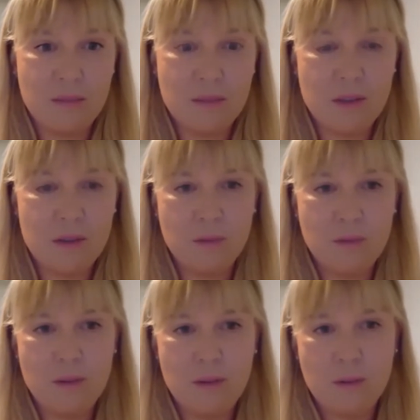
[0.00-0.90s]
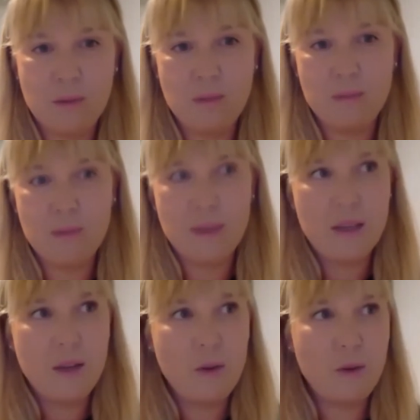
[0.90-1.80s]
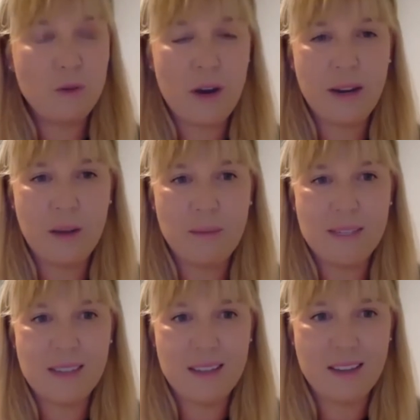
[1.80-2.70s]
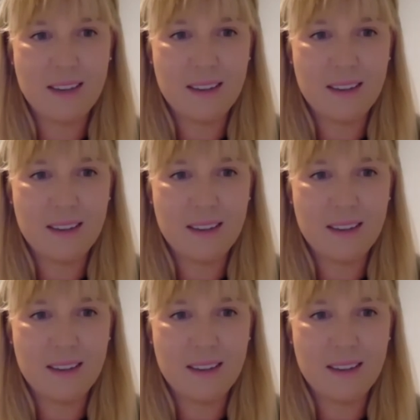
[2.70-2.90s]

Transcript: So we're all trying our best, I think.